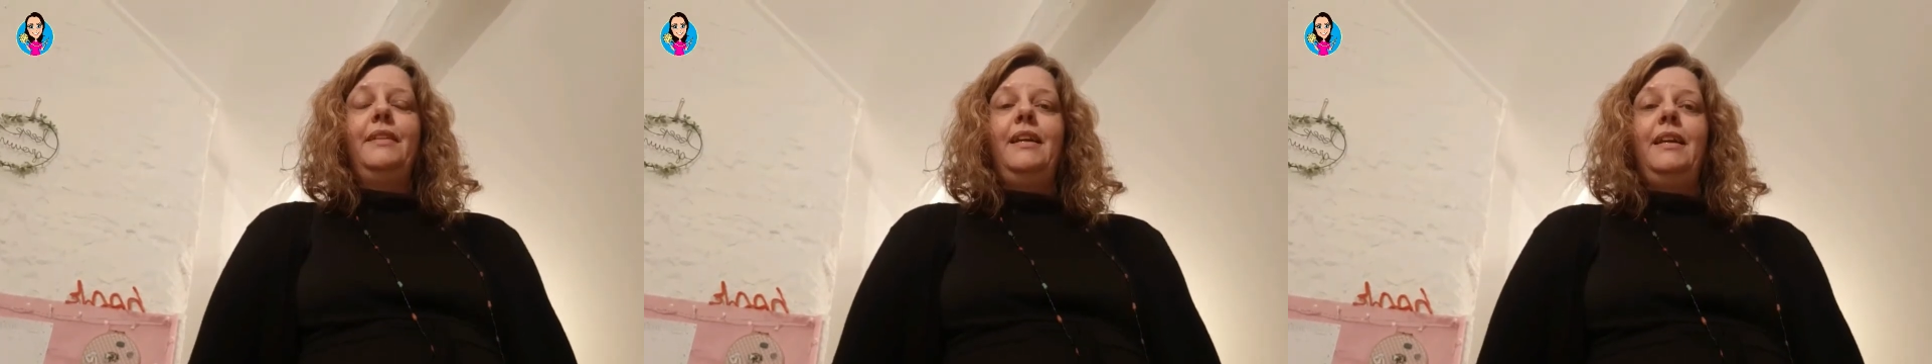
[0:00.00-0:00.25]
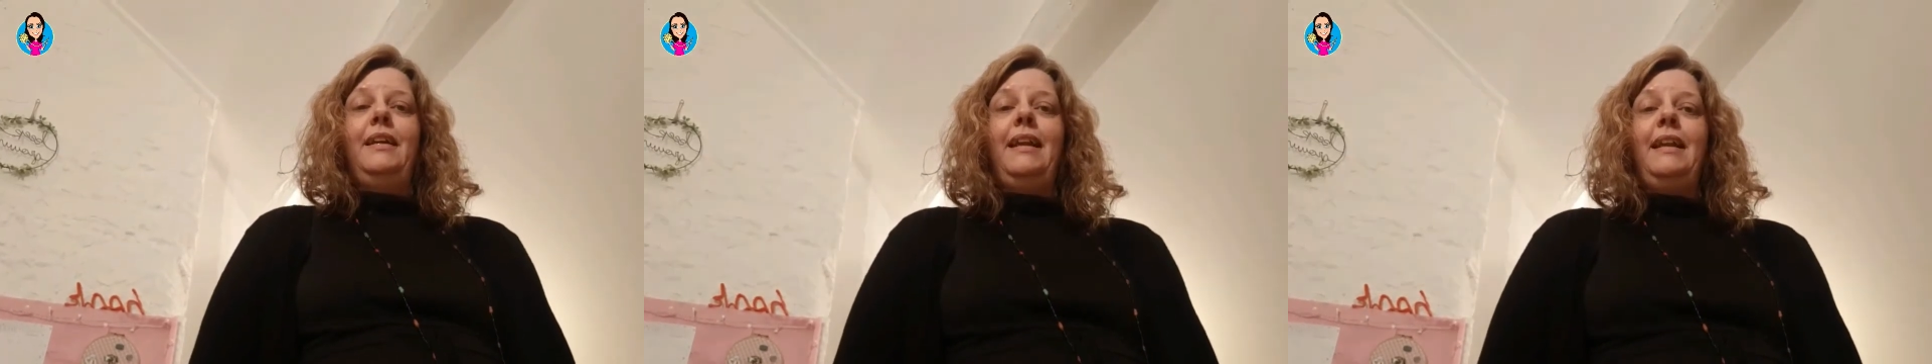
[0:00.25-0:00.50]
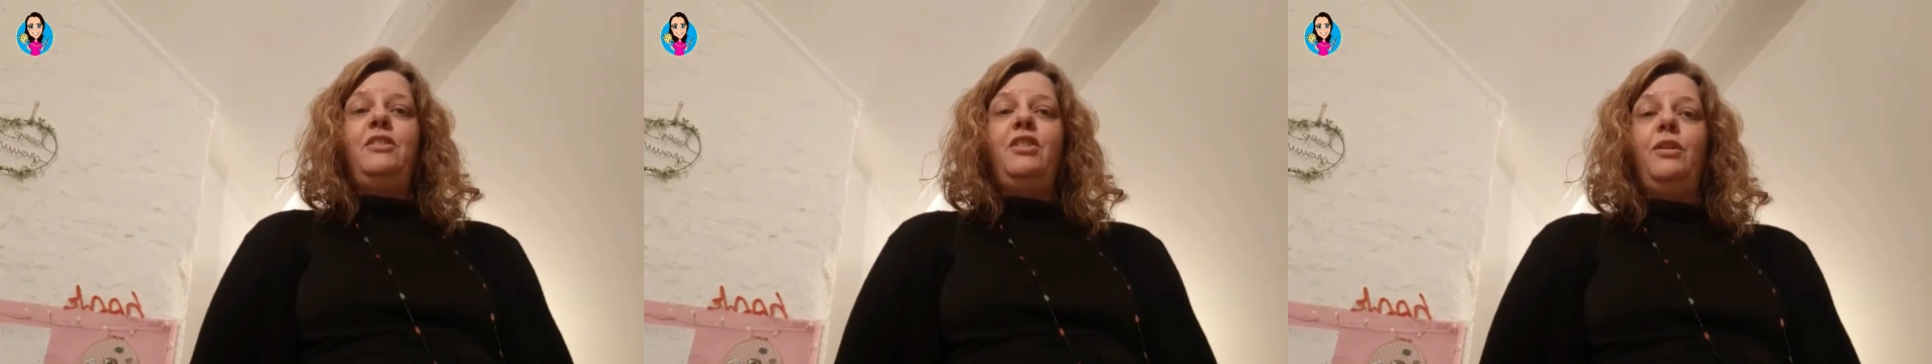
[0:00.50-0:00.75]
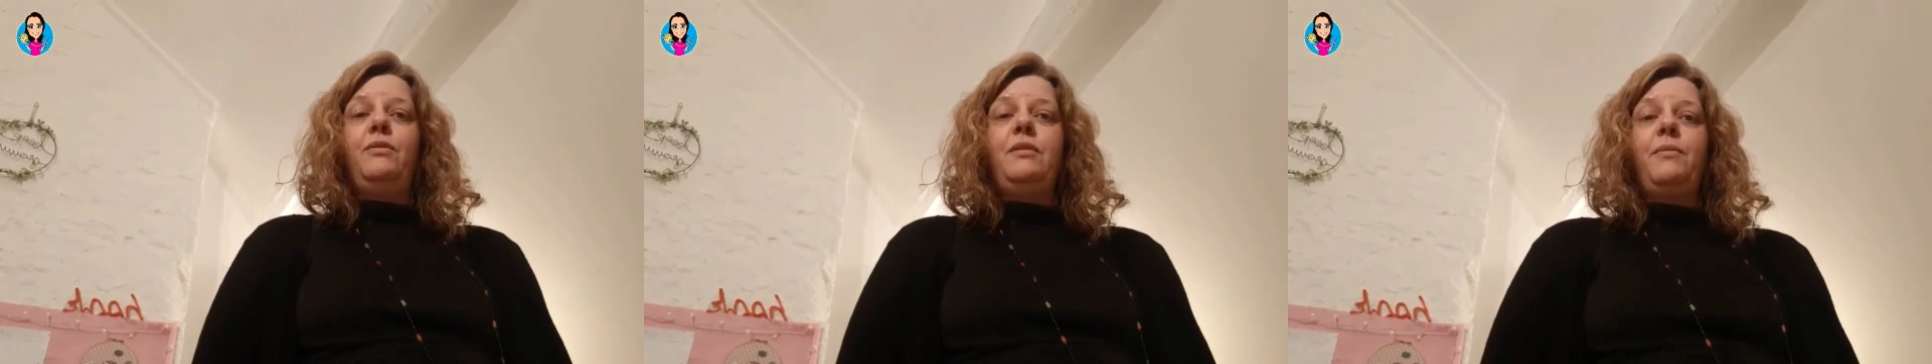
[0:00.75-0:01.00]
It actually
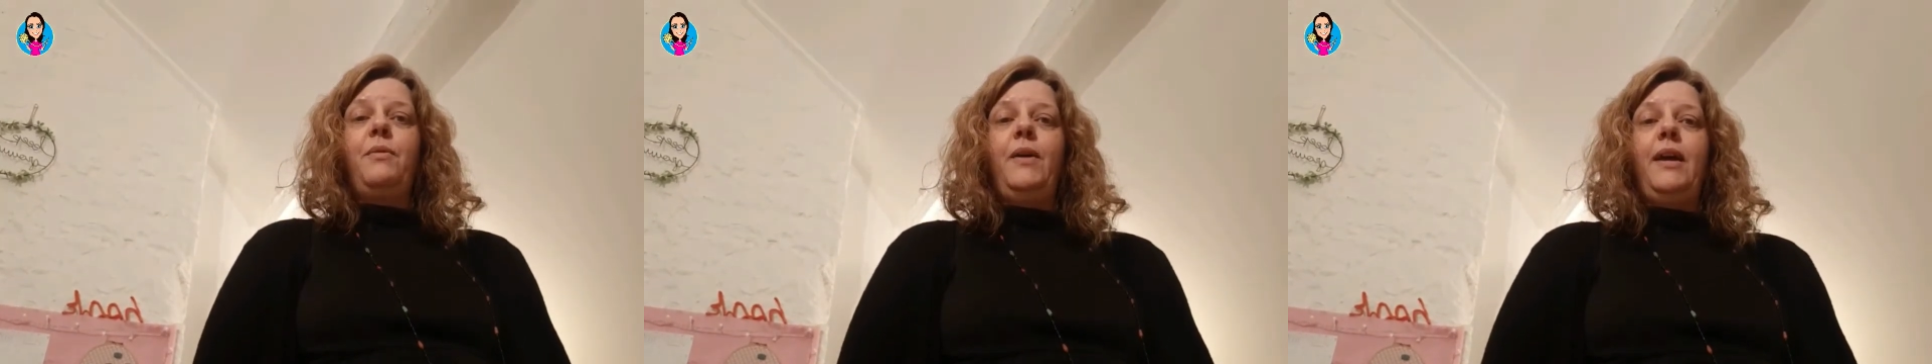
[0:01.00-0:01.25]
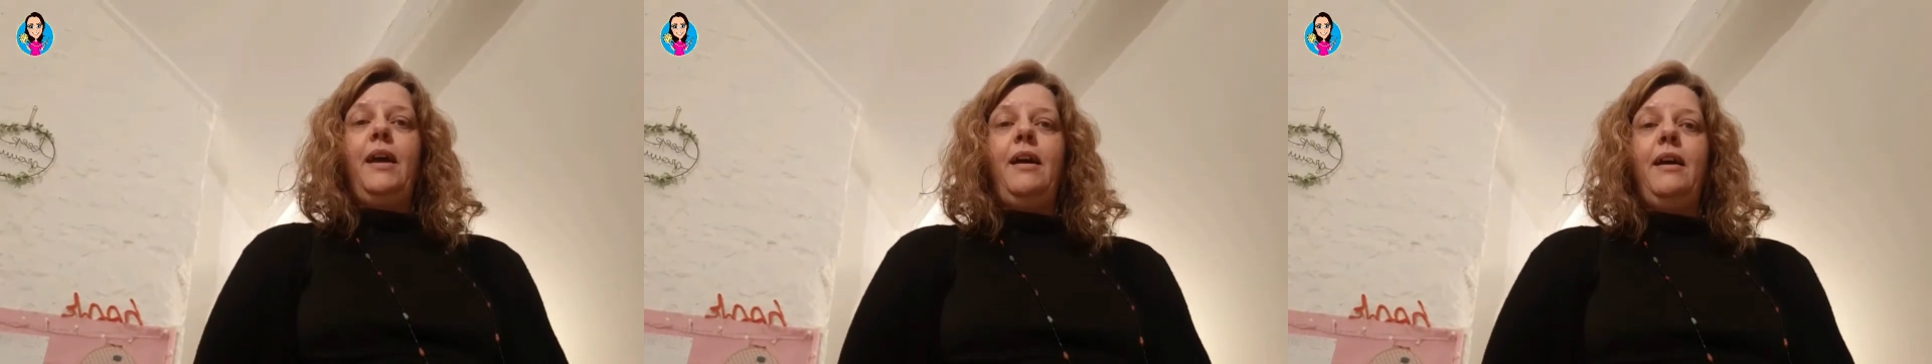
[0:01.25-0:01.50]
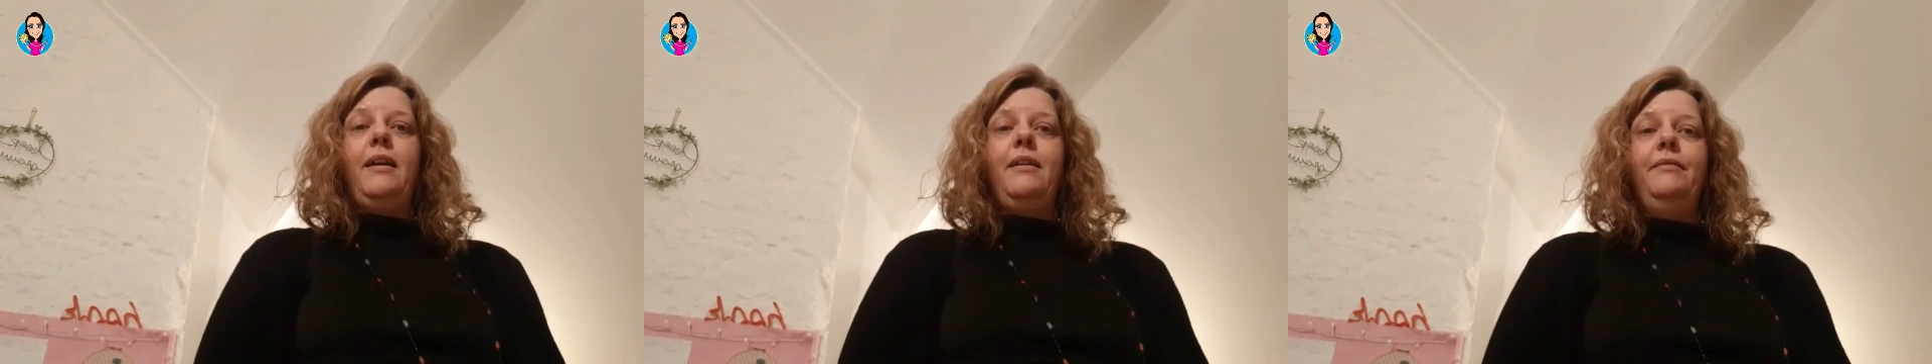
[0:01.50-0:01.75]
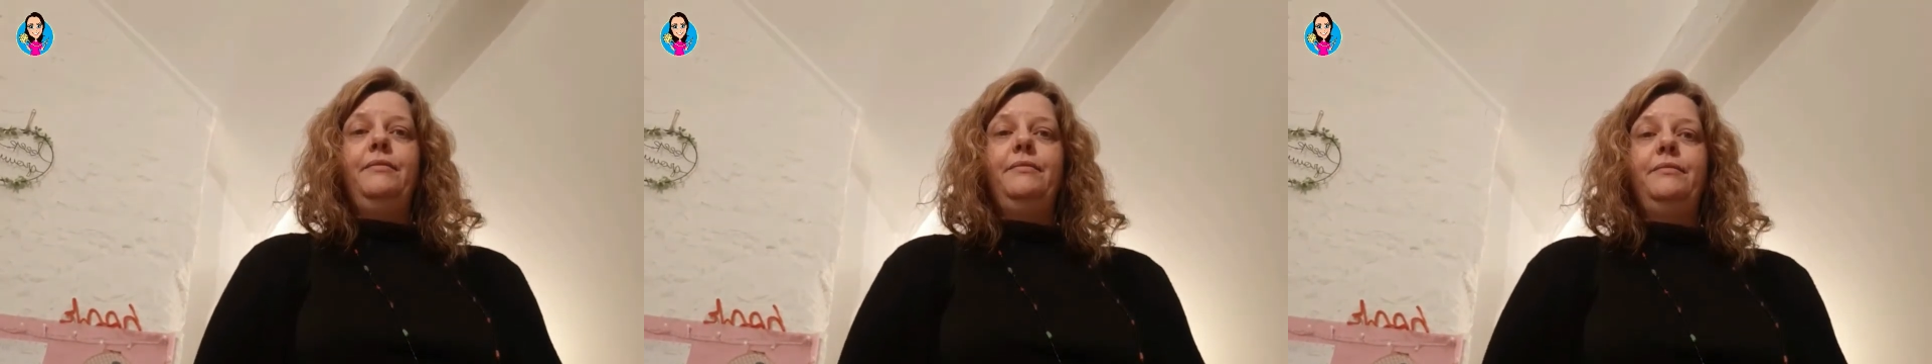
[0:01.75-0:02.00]
goes up quite high.
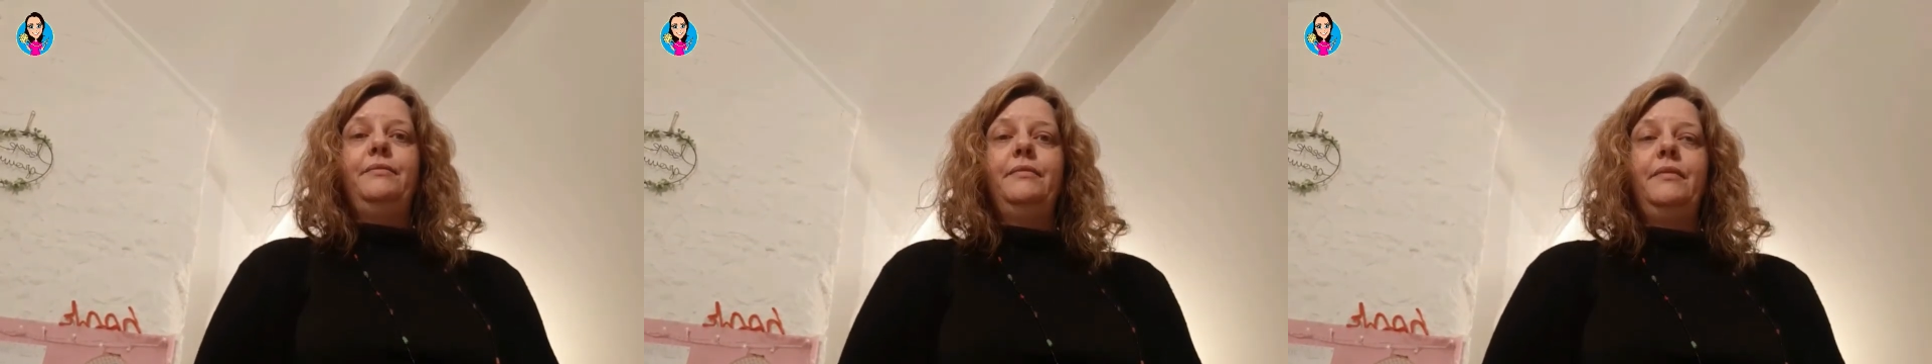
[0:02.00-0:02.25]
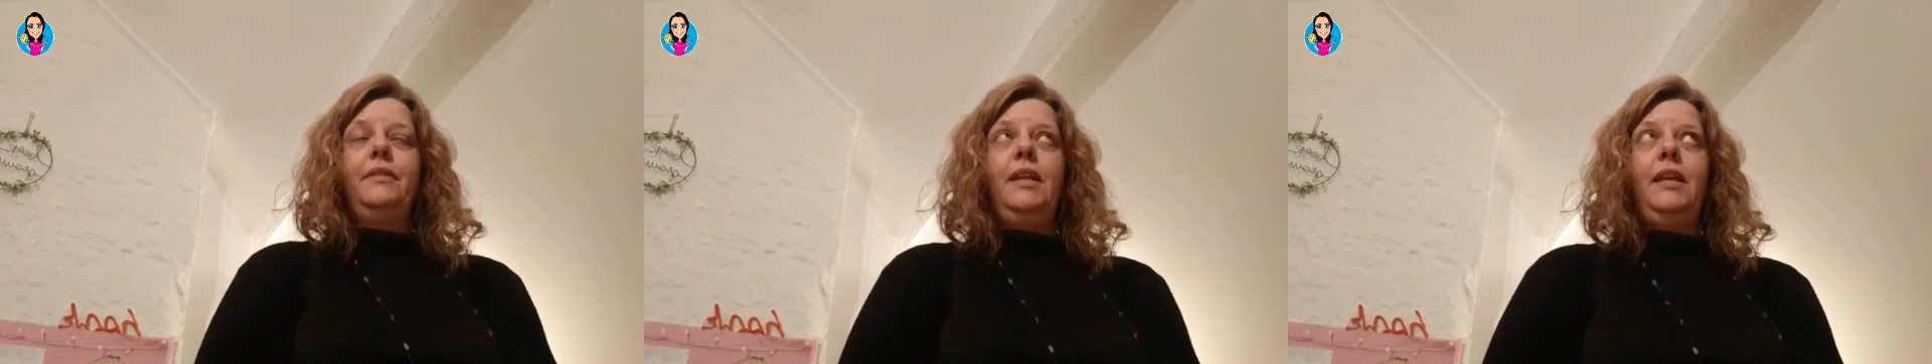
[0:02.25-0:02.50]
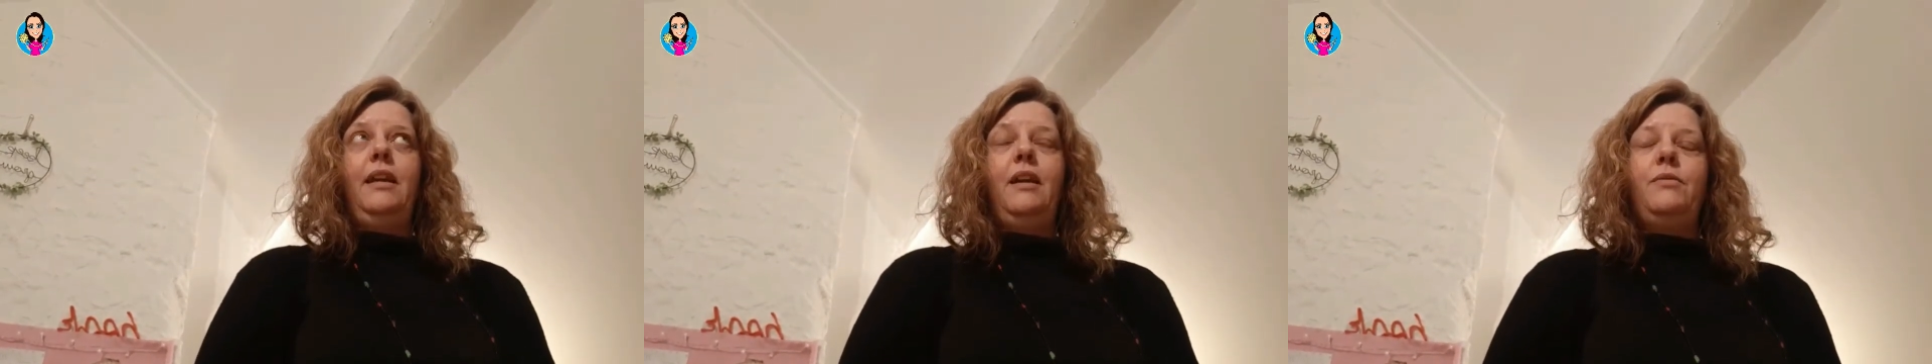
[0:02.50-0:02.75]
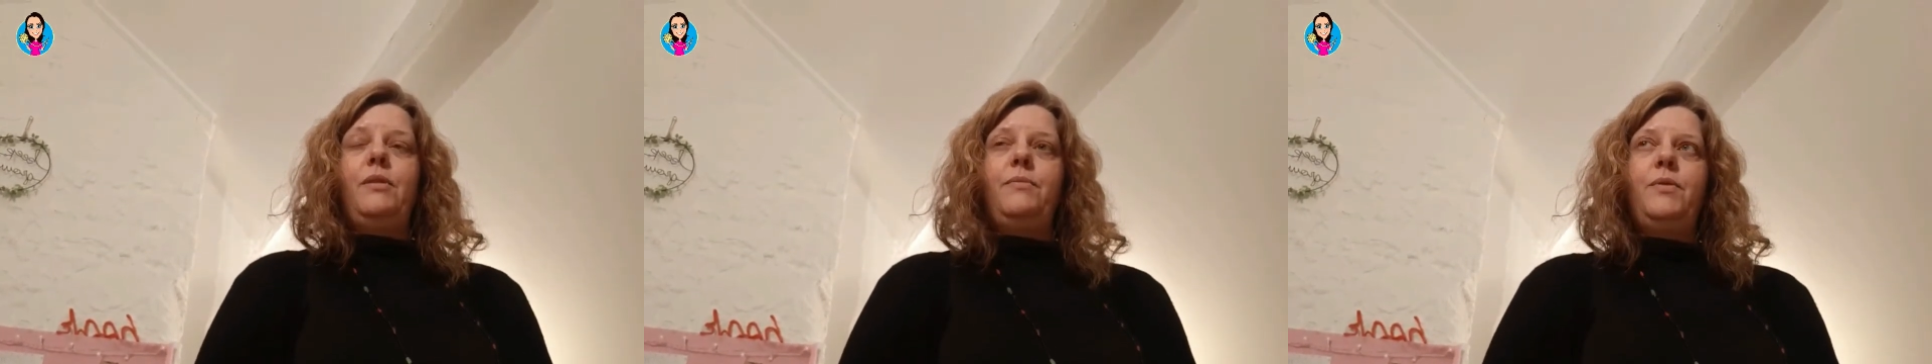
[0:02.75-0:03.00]
I think it goes
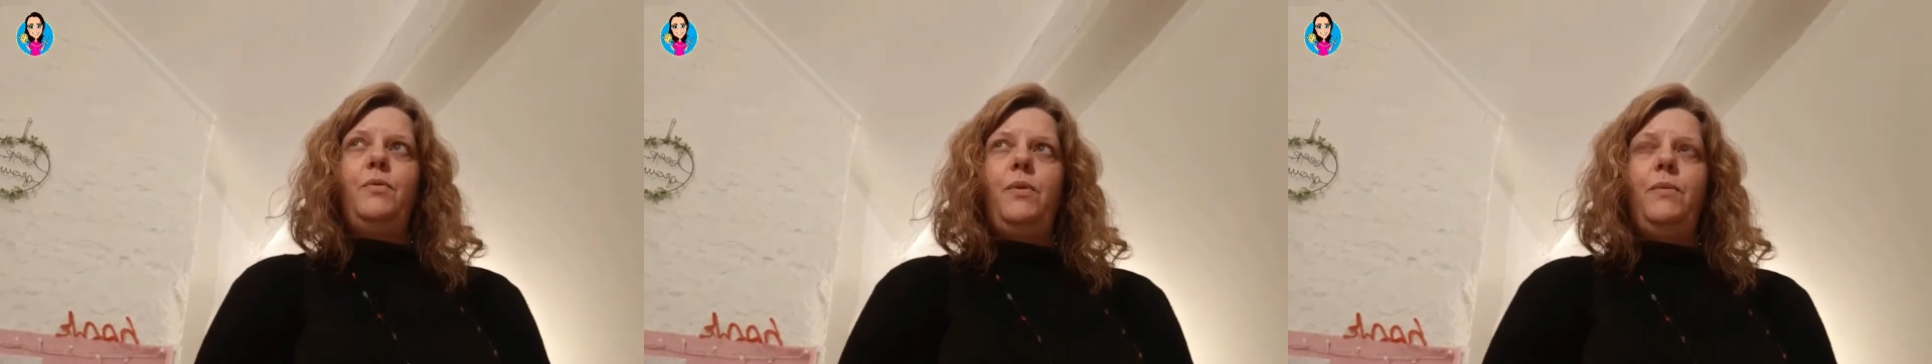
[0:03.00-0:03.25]
up to 1.20